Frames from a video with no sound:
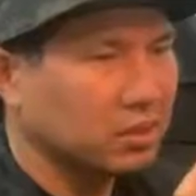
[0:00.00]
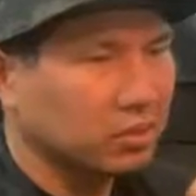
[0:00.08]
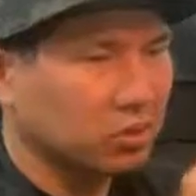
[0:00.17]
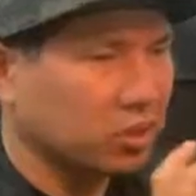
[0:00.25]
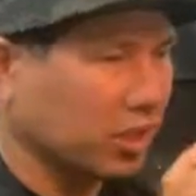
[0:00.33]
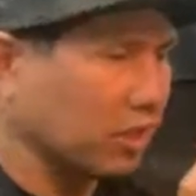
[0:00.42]

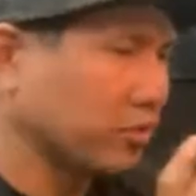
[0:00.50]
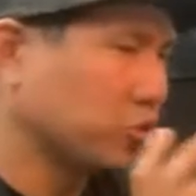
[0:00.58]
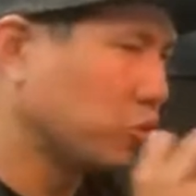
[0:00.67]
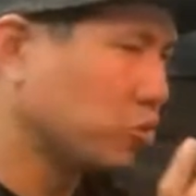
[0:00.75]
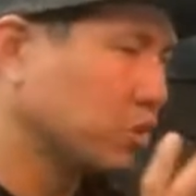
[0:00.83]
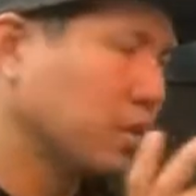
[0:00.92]
You could even
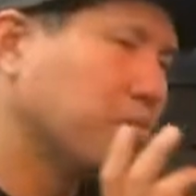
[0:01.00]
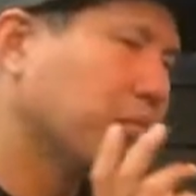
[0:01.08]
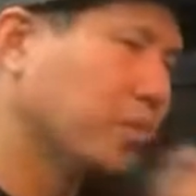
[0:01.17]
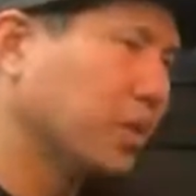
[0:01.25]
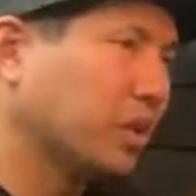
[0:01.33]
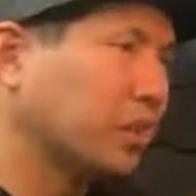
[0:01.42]
choose a
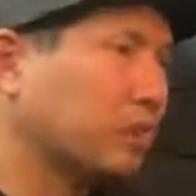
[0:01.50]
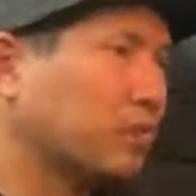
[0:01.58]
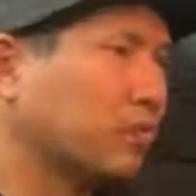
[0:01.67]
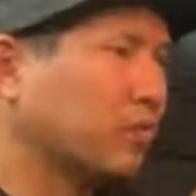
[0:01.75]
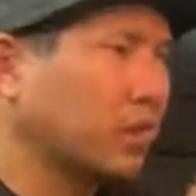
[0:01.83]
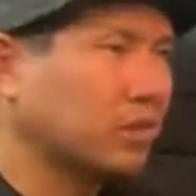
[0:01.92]
flutter